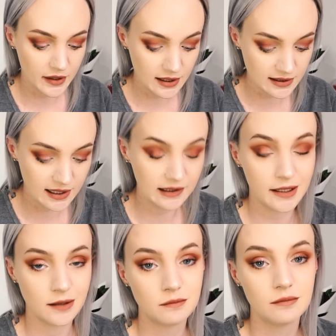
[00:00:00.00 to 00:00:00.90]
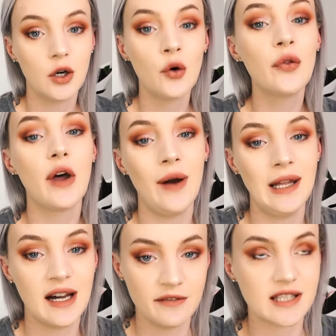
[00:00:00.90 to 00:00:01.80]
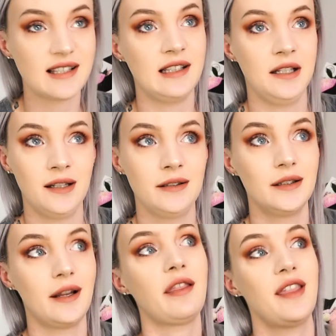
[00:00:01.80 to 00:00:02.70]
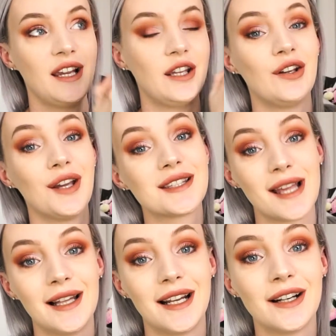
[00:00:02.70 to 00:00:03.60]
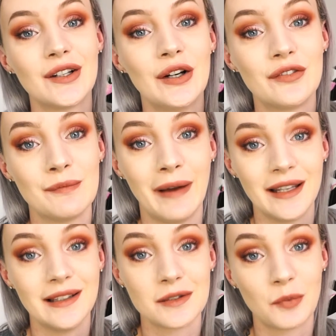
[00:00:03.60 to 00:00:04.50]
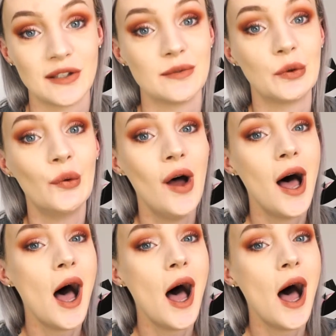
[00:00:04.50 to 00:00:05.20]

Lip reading: Excelident. Although I love Excelident, thank you Excelident for making this possible.